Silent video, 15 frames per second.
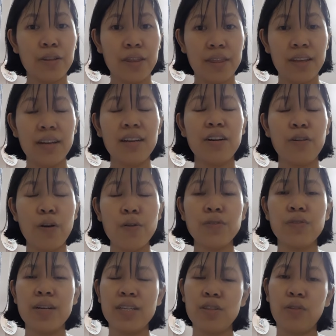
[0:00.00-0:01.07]
the
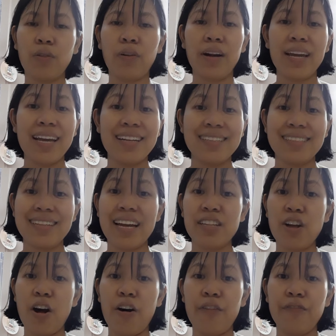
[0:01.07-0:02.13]
grocery store instead
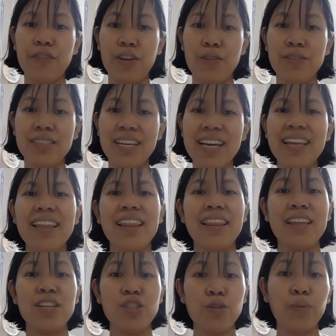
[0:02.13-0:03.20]
of using
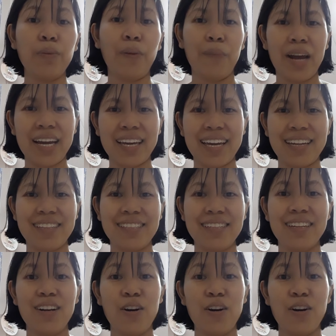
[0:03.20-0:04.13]
the supermarket.